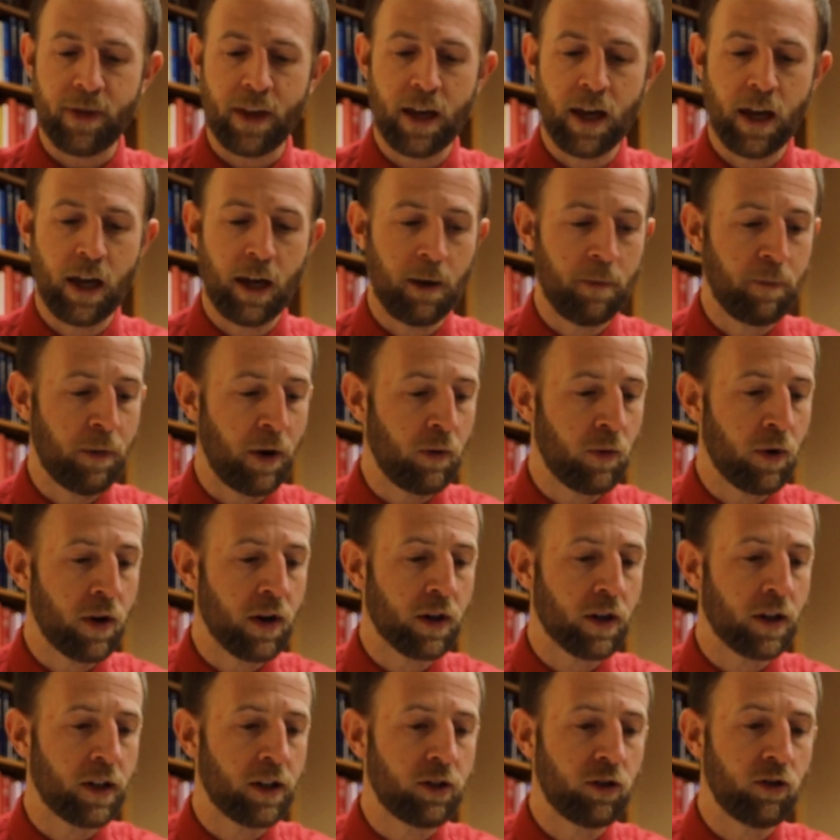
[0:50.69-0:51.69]
Uh, but
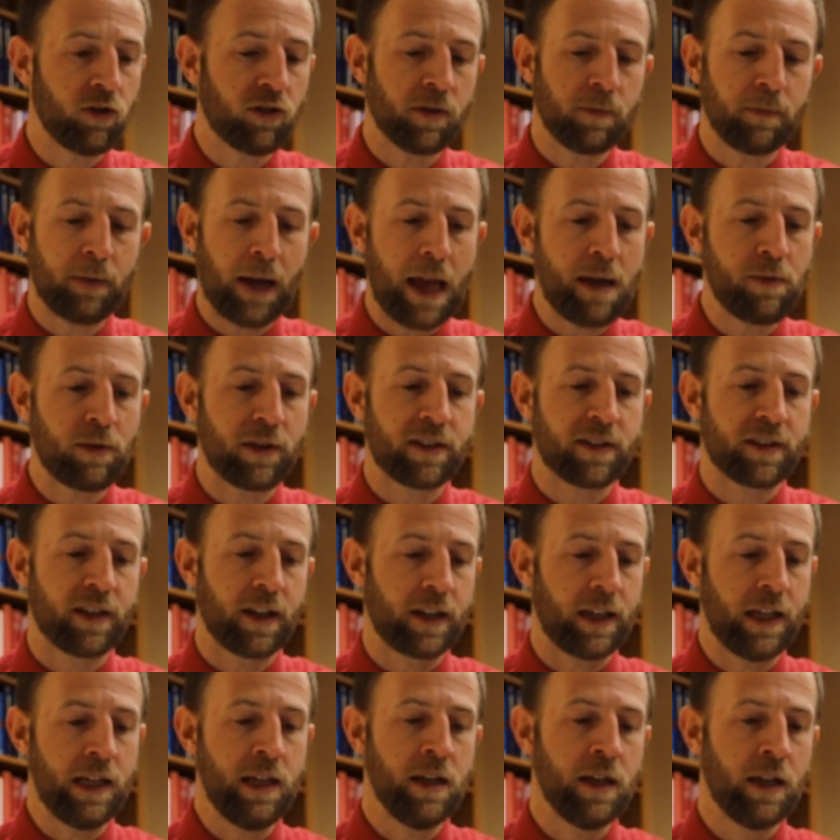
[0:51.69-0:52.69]
we're going to do some Bible
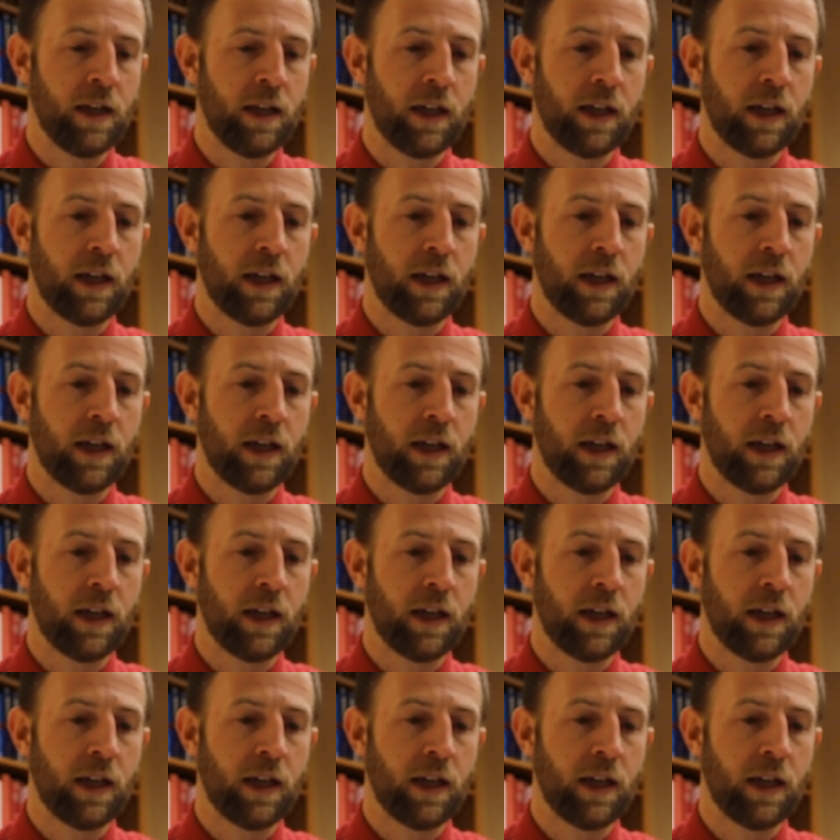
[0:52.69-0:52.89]
study,